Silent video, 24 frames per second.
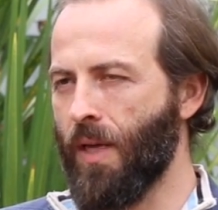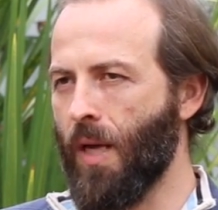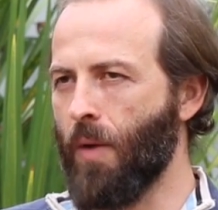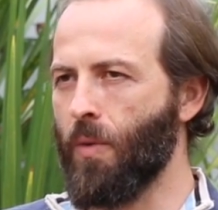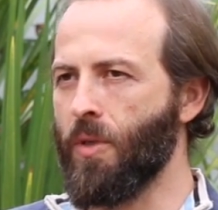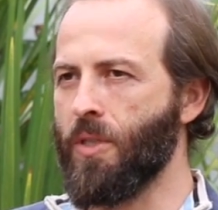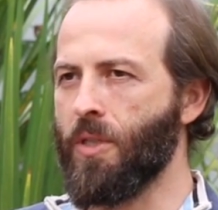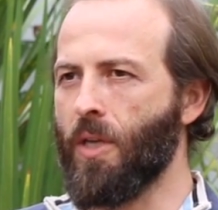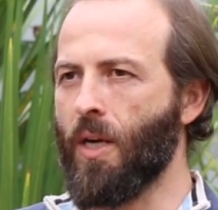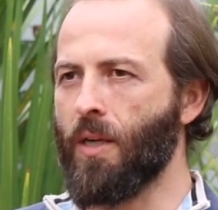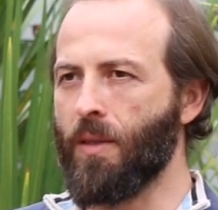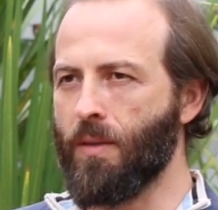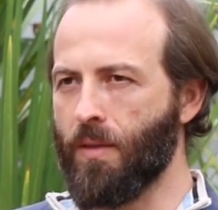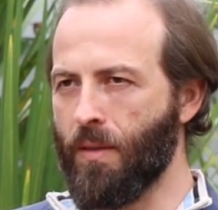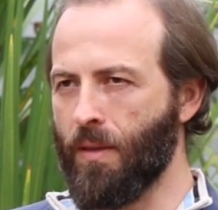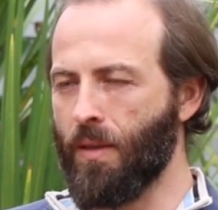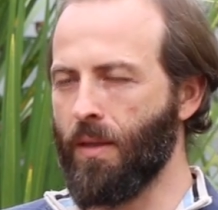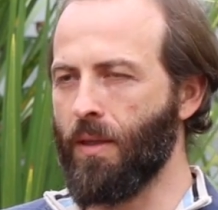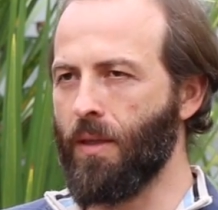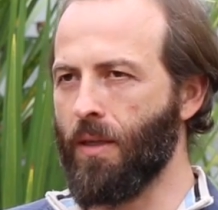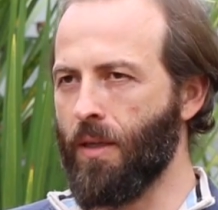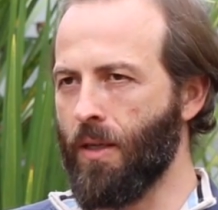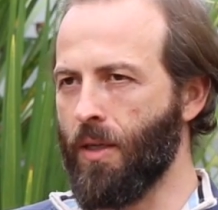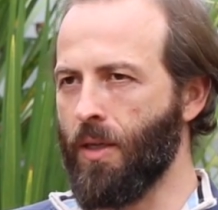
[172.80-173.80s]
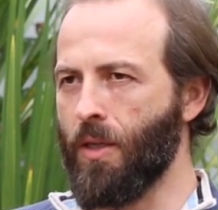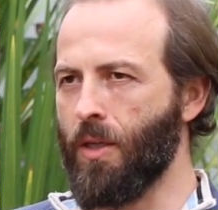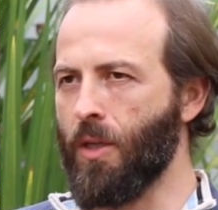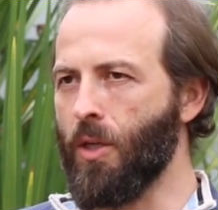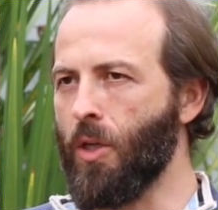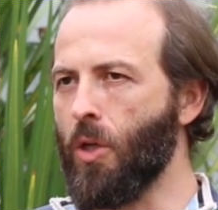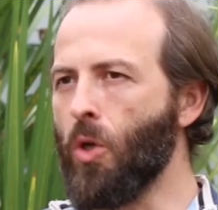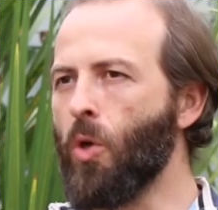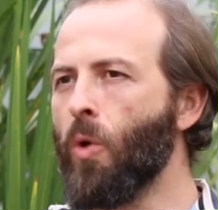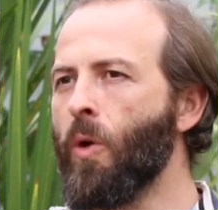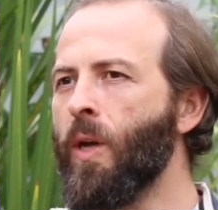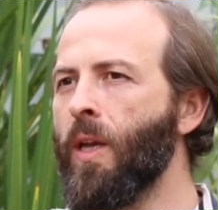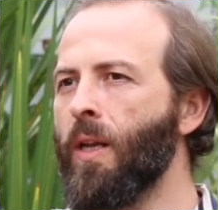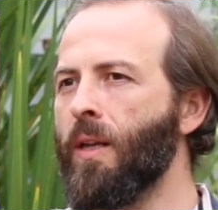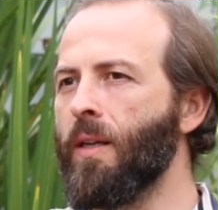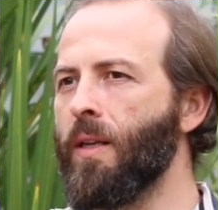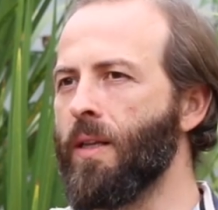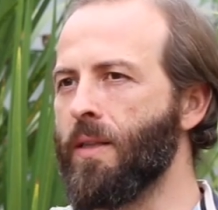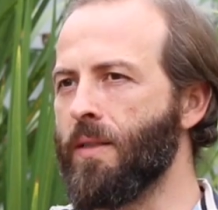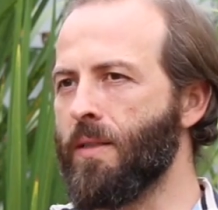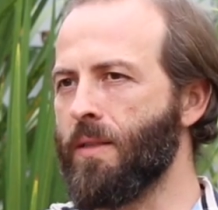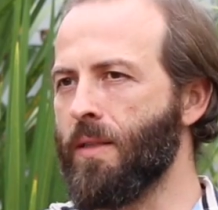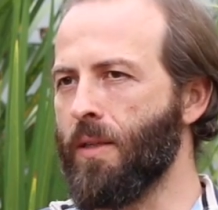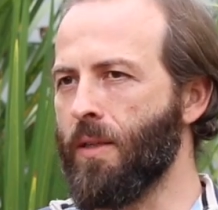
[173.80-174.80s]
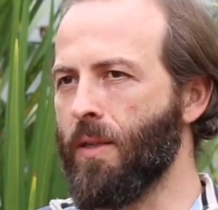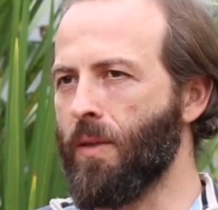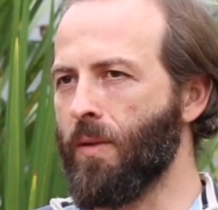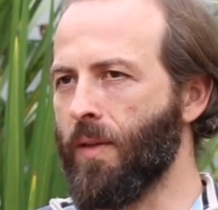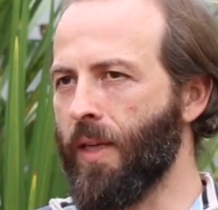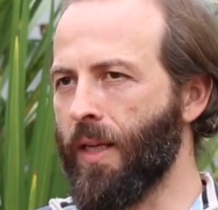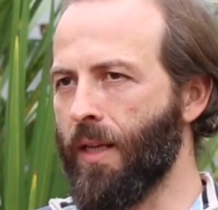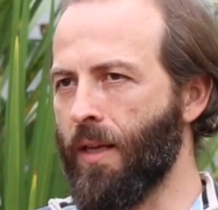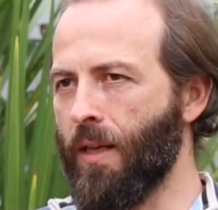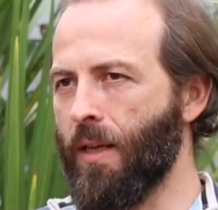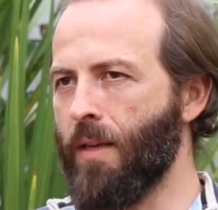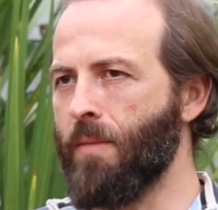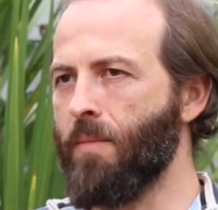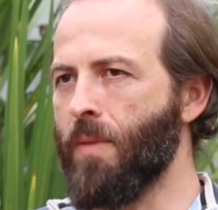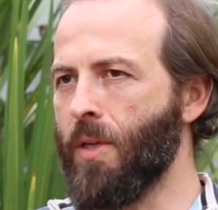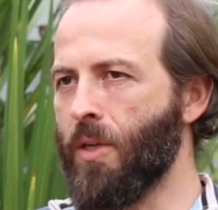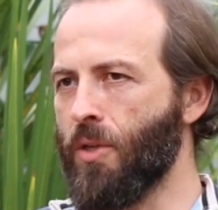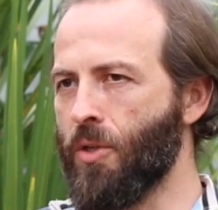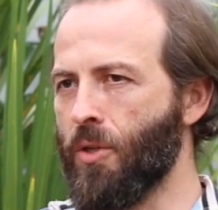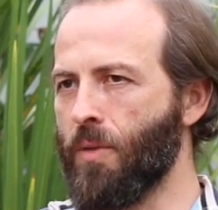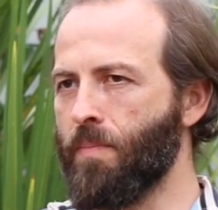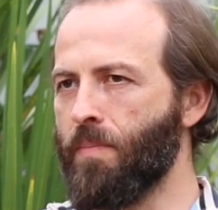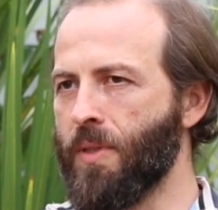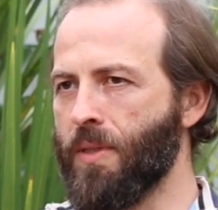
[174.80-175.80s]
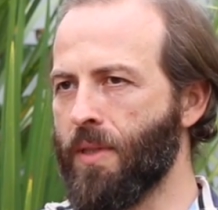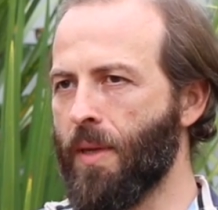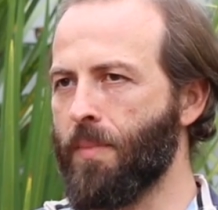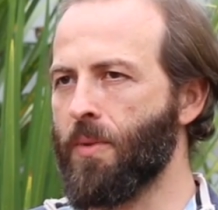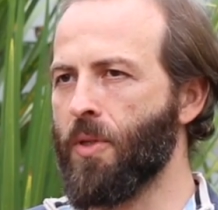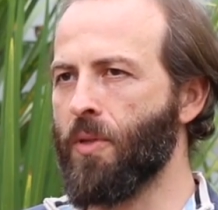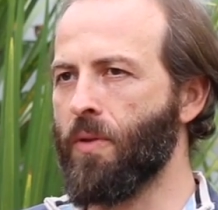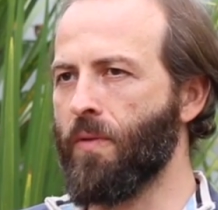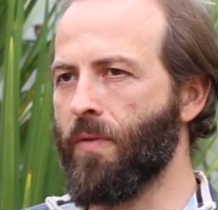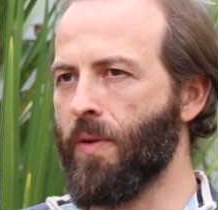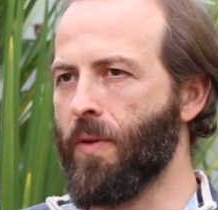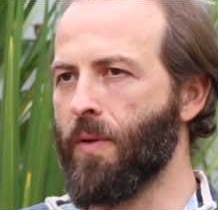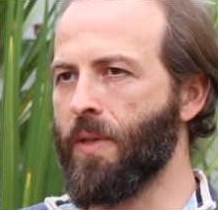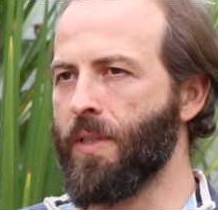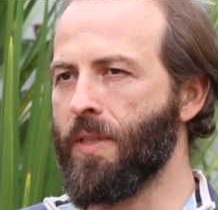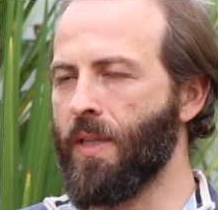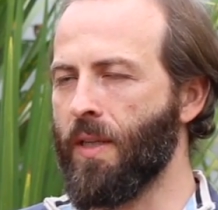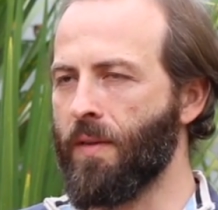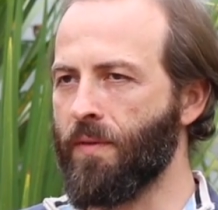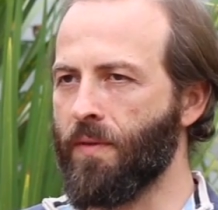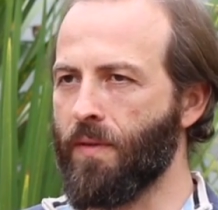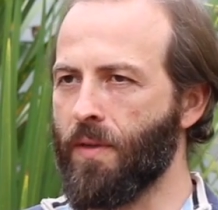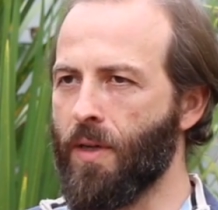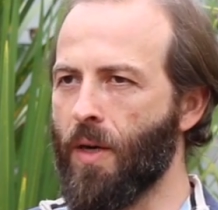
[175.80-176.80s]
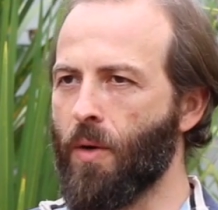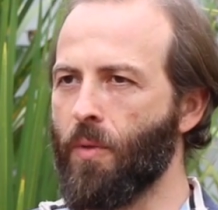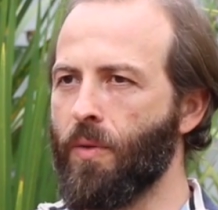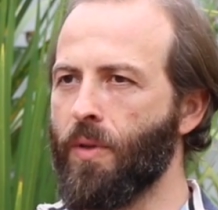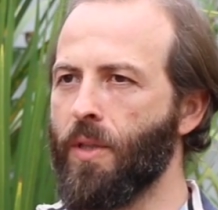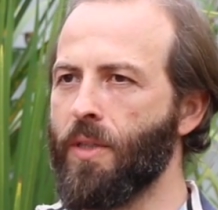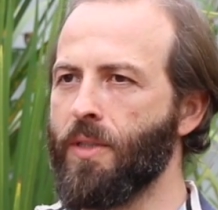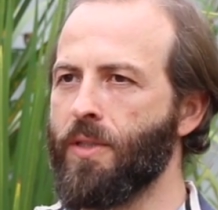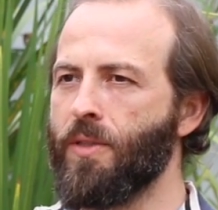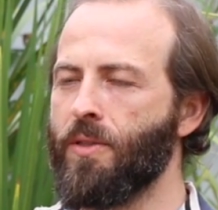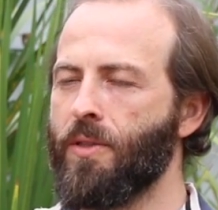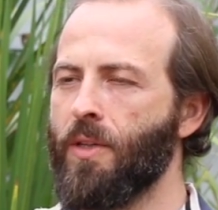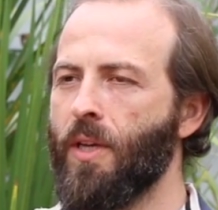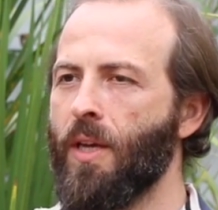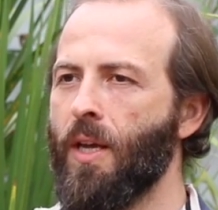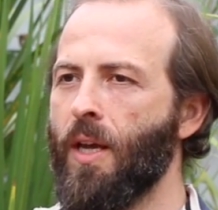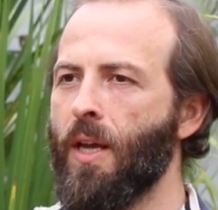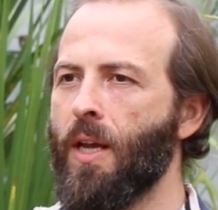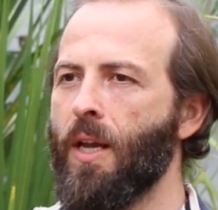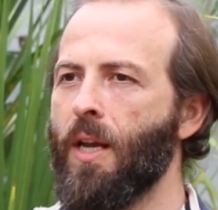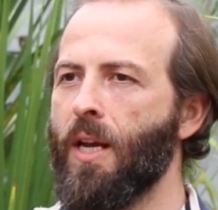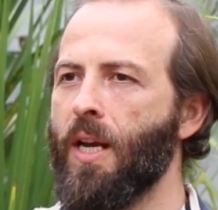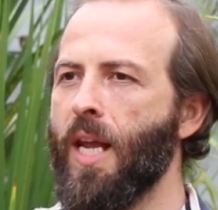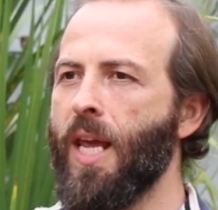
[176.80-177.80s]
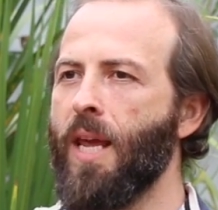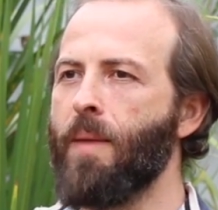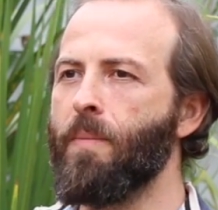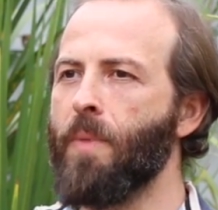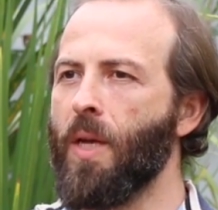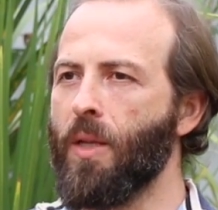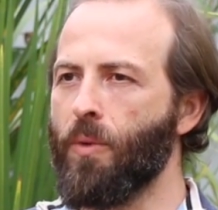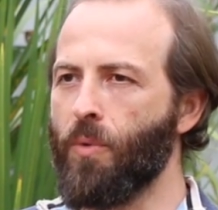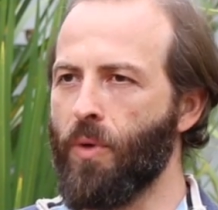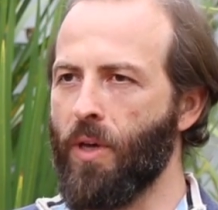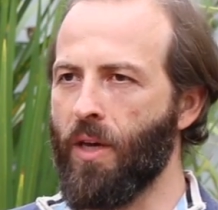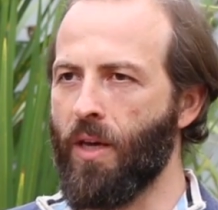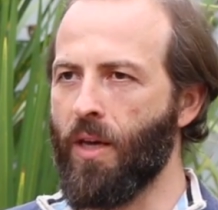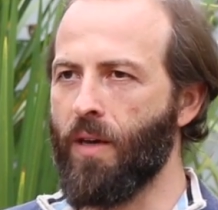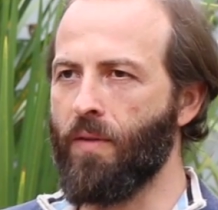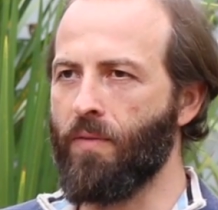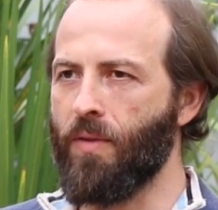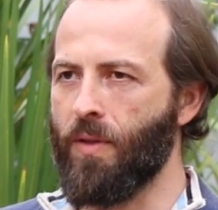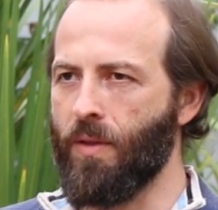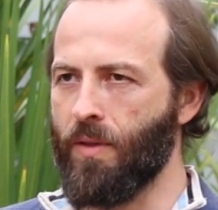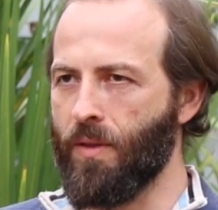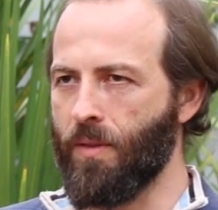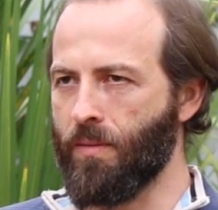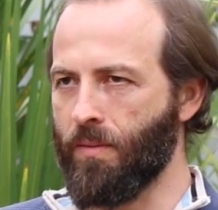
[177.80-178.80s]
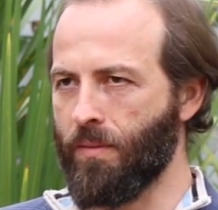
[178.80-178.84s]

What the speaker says: And we start gluing this, image and perception of ourselves around this name that we have,